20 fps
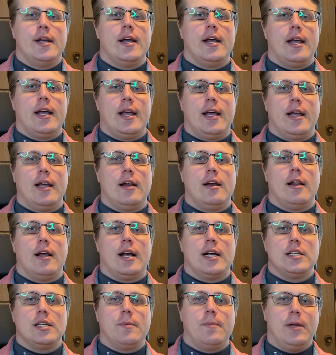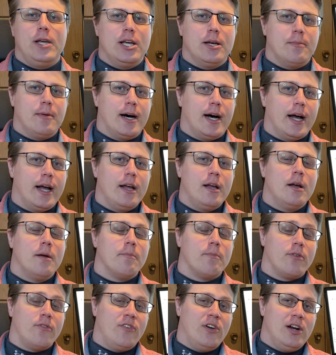And as a PMI,
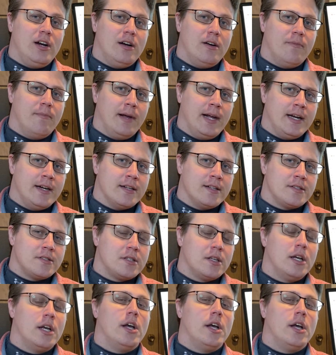preventative maintenance,